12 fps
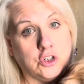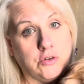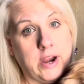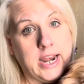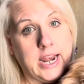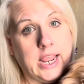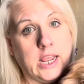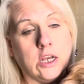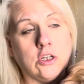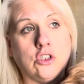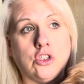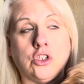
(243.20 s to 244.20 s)
training.
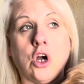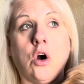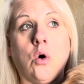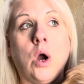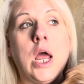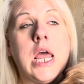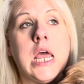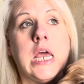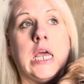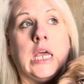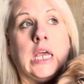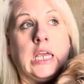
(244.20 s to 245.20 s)
So
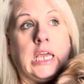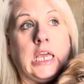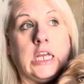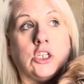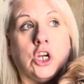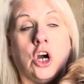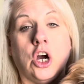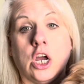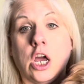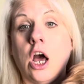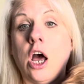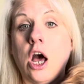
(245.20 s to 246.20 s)
he
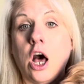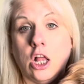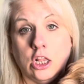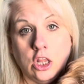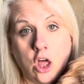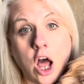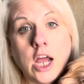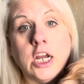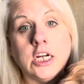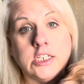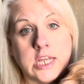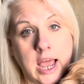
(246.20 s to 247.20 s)
took a
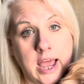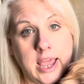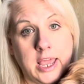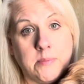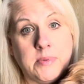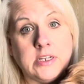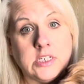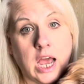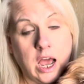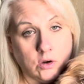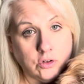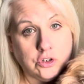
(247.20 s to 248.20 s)
longer time to
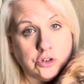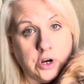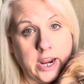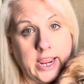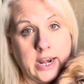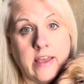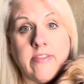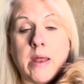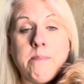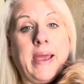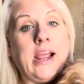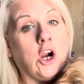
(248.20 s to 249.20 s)
house train
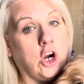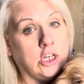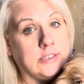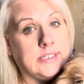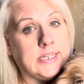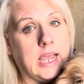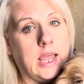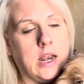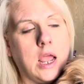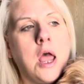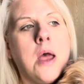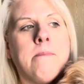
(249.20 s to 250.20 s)
than my girls
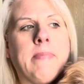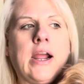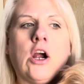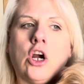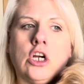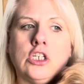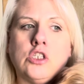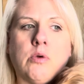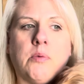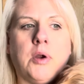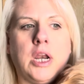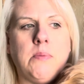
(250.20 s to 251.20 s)
did. My girls
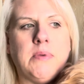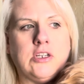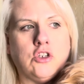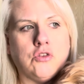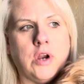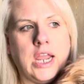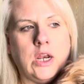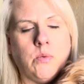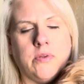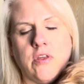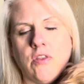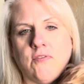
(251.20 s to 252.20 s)
were pretty much trained
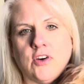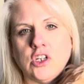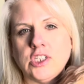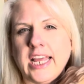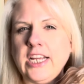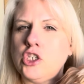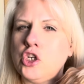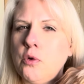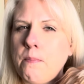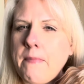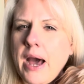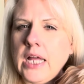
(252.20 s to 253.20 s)
within the first like two
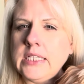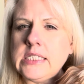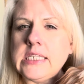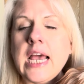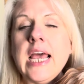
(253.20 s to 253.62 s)
months.